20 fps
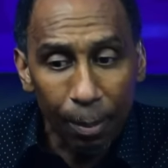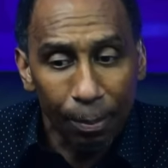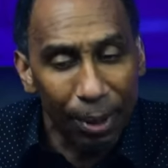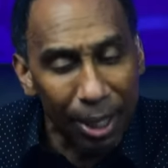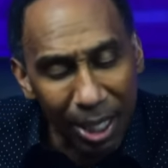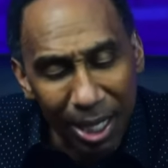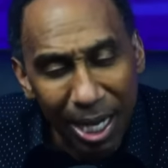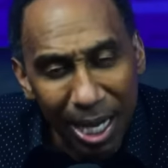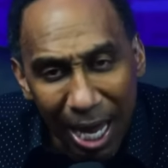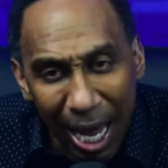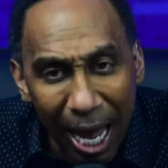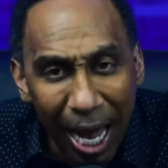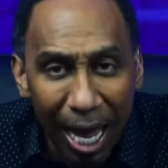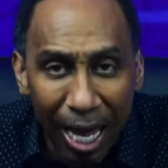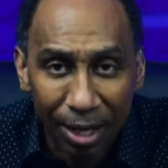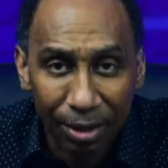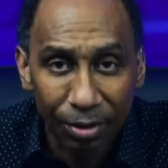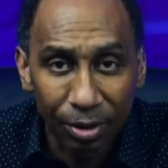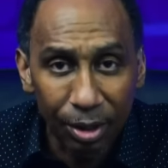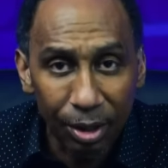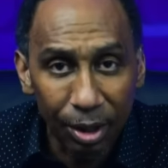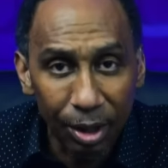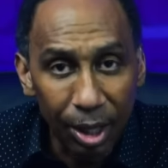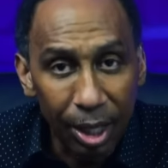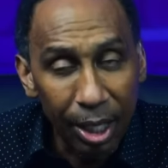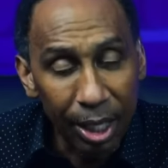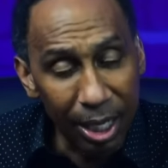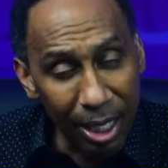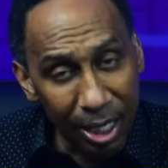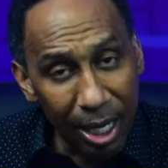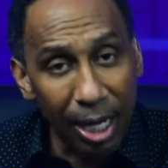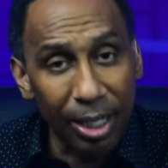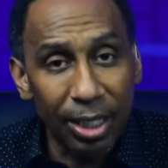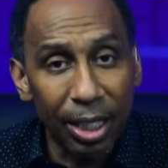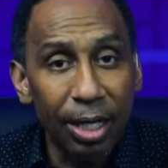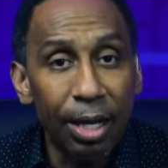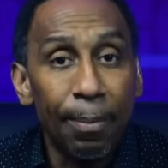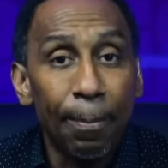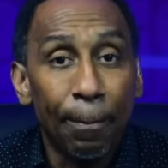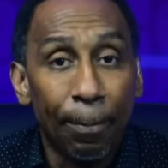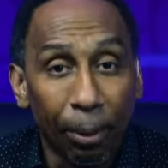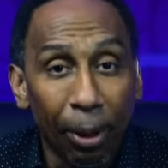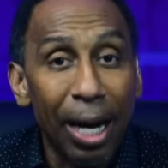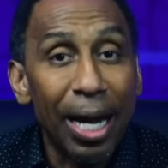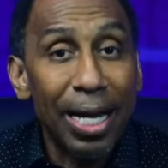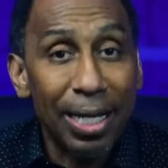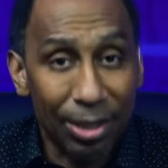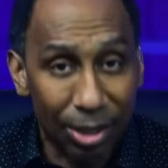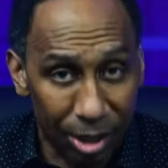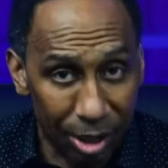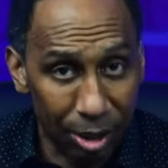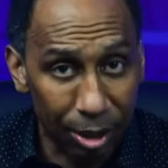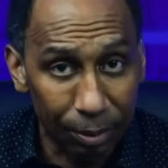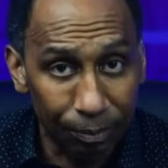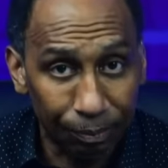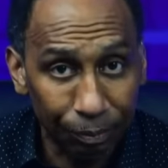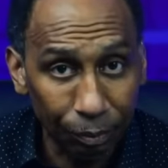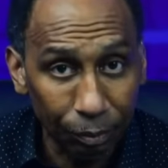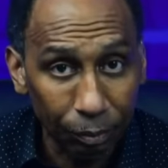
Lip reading: But in the end, he doesn't embrace